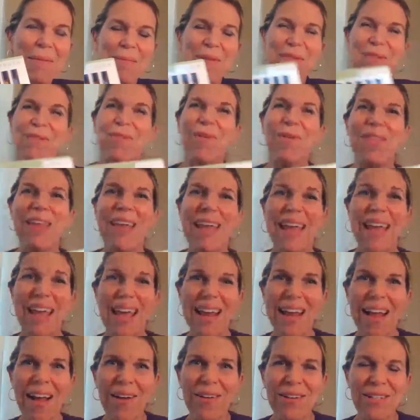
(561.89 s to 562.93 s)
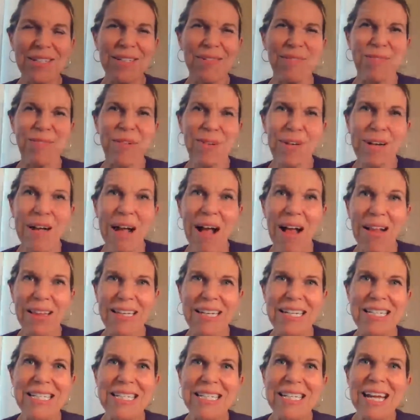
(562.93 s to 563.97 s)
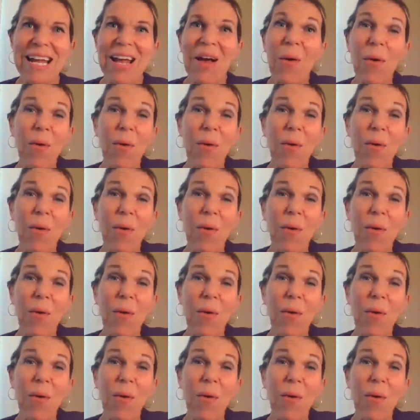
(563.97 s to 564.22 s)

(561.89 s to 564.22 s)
before they head out for college,